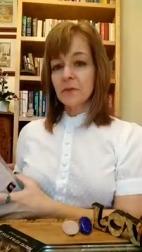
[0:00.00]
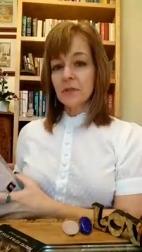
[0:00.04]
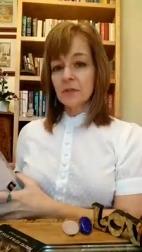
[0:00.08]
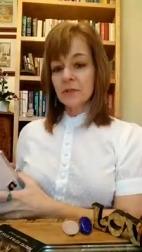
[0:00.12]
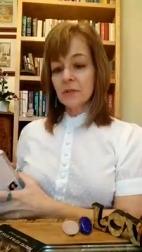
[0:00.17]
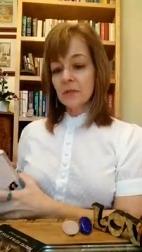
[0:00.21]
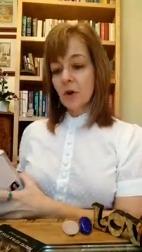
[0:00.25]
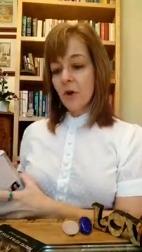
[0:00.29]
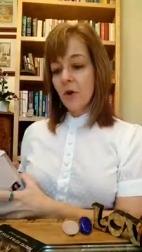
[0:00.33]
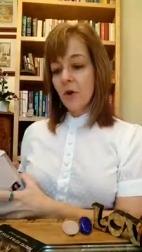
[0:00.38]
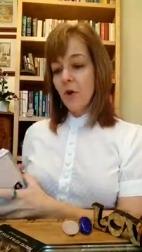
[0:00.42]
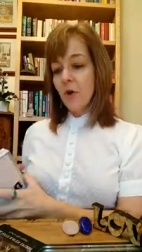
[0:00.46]

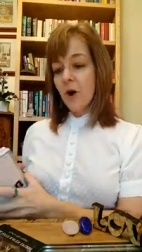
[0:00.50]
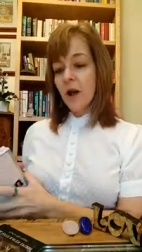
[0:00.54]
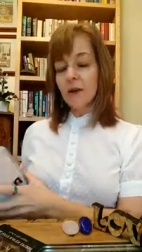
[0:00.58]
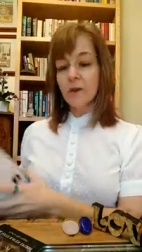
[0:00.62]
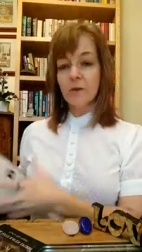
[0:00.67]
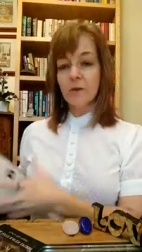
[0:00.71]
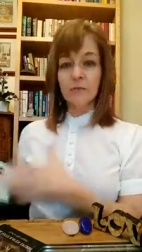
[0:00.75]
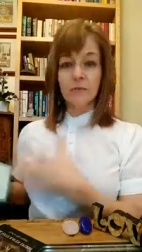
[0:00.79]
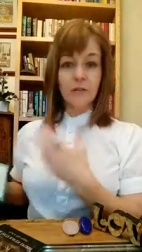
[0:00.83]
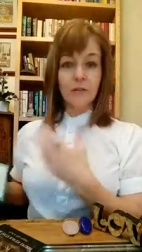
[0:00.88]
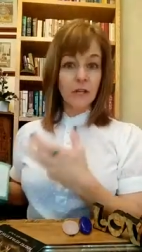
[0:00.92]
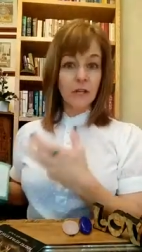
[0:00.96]
So I
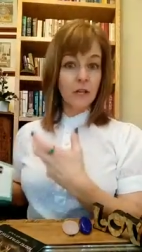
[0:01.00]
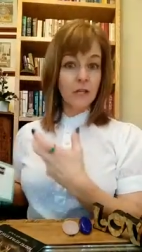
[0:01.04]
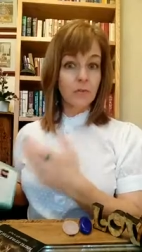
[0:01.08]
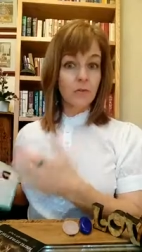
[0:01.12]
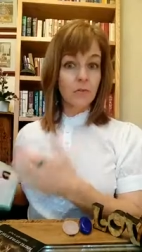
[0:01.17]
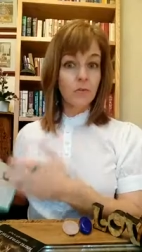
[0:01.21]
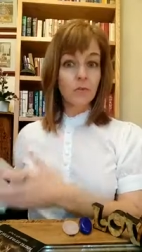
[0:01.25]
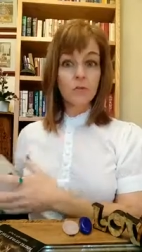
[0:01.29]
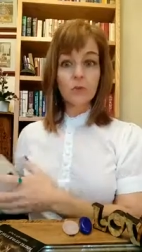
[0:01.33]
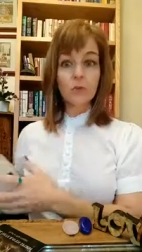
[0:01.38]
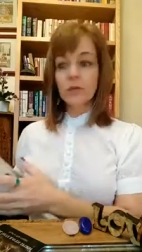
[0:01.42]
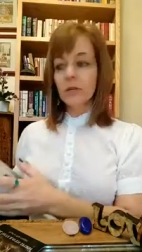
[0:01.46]
don't feel like I
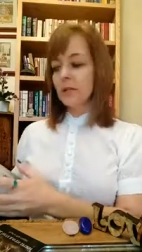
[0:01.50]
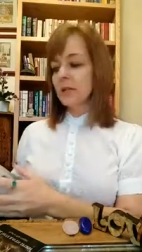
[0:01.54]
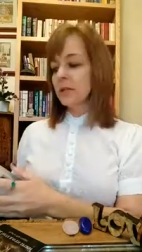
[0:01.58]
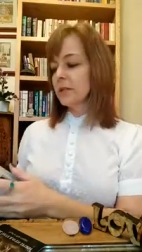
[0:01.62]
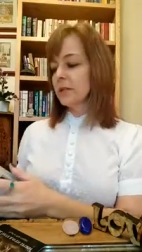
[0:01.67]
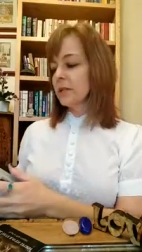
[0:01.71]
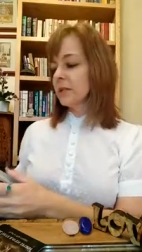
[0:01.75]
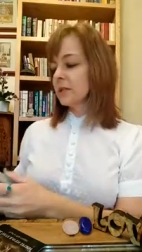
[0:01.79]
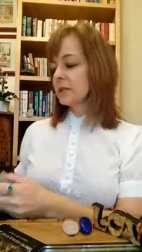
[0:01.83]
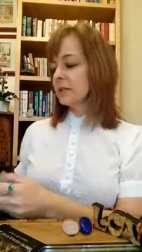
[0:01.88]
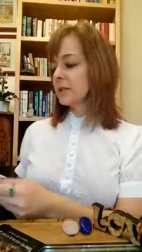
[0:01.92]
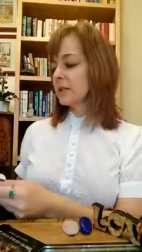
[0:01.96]
really
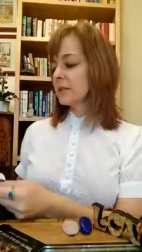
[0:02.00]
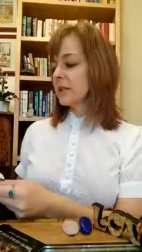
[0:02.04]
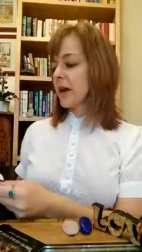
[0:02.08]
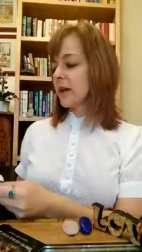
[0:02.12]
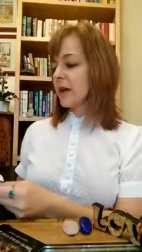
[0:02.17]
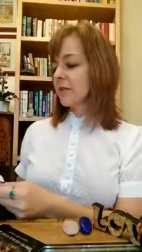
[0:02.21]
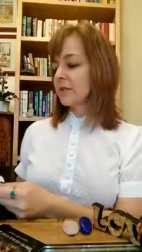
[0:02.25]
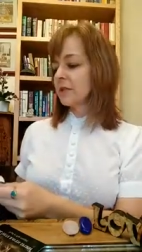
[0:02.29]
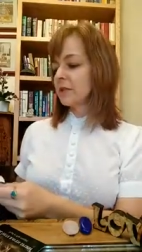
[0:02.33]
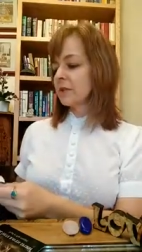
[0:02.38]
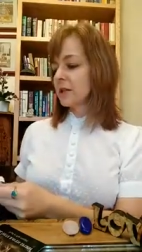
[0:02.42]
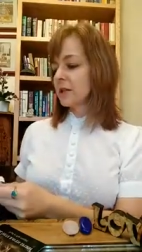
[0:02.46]
need to
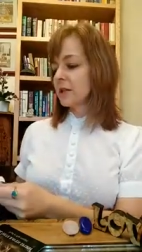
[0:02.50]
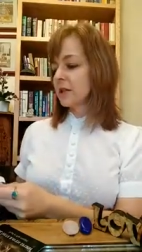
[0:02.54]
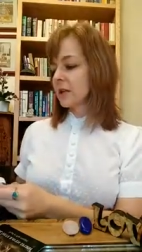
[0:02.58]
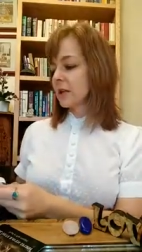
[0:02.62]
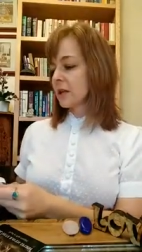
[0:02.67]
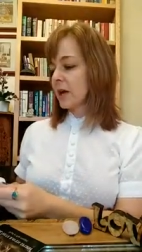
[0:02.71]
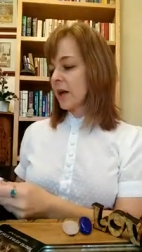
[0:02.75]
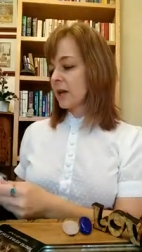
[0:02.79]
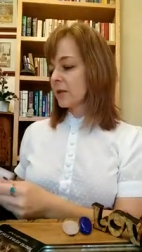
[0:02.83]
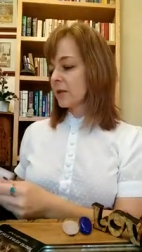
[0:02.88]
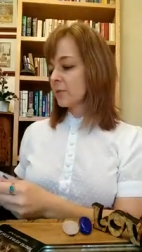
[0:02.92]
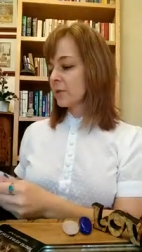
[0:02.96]
dive into the
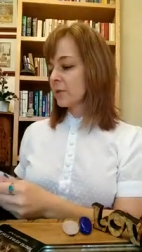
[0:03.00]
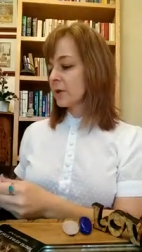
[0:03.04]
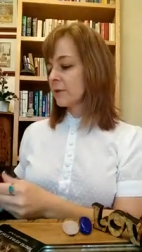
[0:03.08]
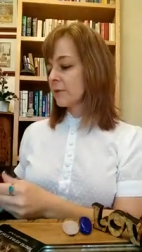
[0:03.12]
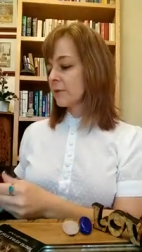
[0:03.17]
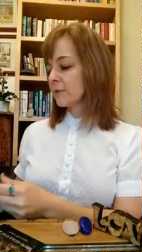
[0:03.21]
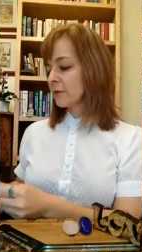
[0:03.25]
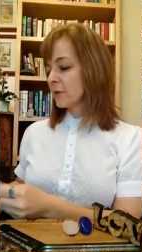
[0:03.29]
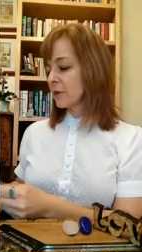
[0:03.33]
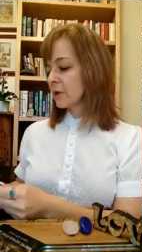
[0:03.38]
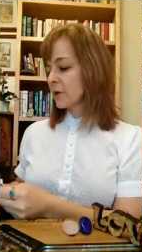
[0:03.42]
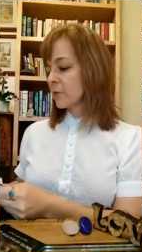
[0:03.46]

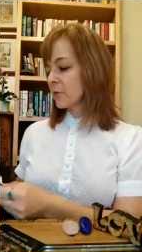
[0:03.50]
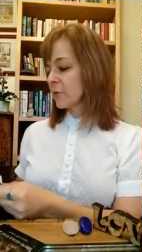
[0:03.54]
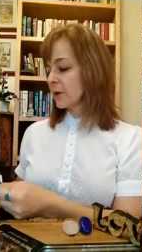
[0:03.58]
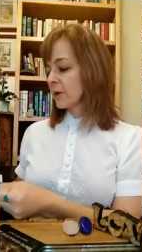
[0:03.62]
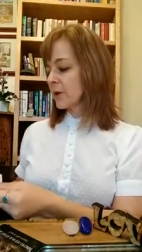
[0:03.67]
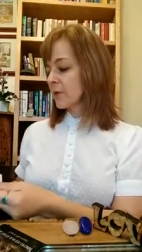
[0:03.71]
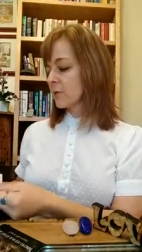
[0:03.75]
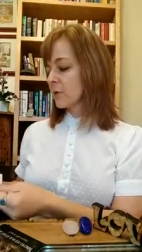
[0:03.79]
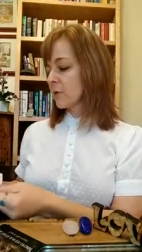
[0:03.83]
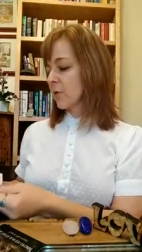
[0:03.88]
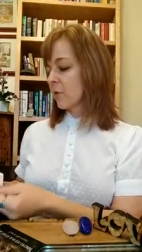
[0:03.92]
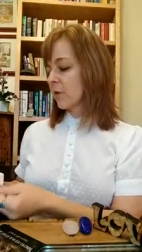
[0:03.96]
guidebook for you, but
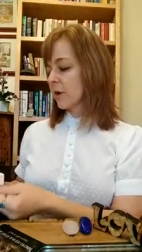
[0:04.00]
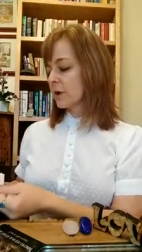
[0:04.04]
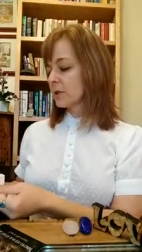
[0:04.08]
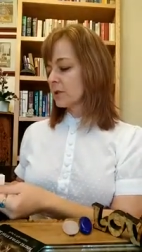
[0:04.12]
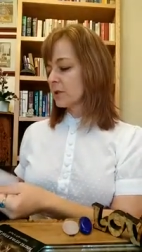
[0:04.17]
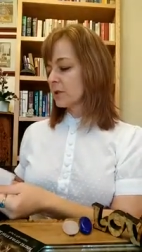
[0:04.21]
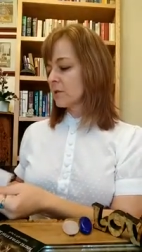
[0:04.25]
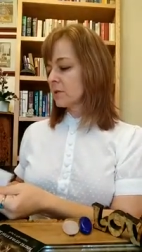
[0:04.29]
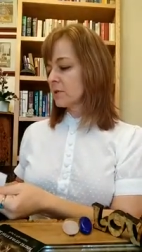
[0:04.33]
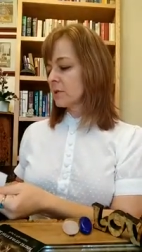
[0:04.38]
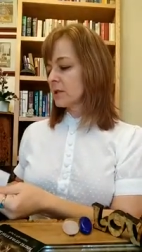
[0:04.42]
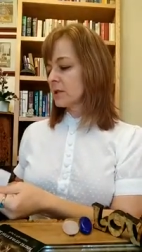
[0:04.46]
I'm going
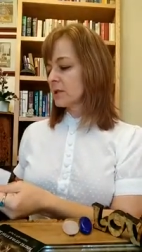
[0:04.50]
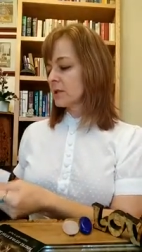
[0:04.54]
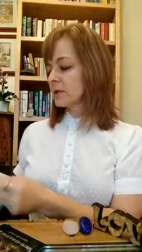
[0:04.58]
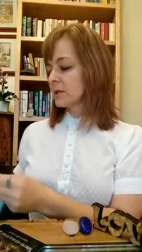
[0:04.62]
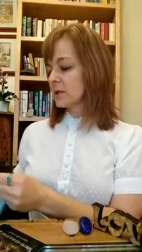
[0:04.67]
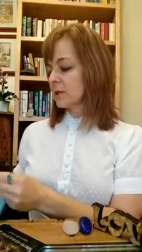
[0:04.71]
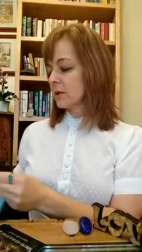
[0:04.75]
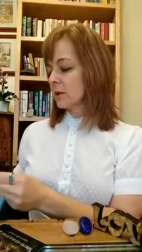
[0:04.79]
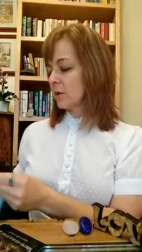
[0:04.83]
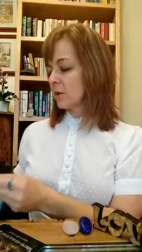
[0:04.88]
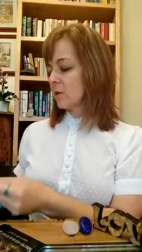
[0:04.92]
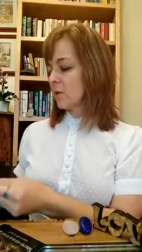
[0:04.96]
to, just
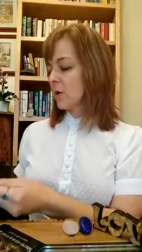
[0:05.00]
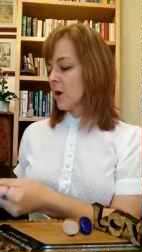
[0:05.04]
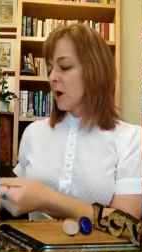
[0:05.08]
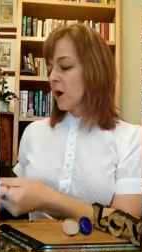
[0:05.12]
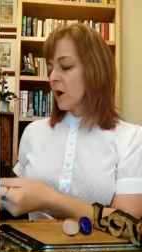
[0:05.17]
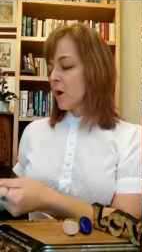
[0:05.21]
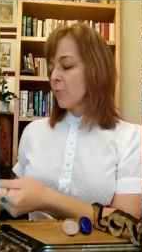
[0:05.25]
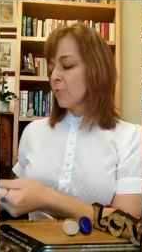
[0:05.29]
to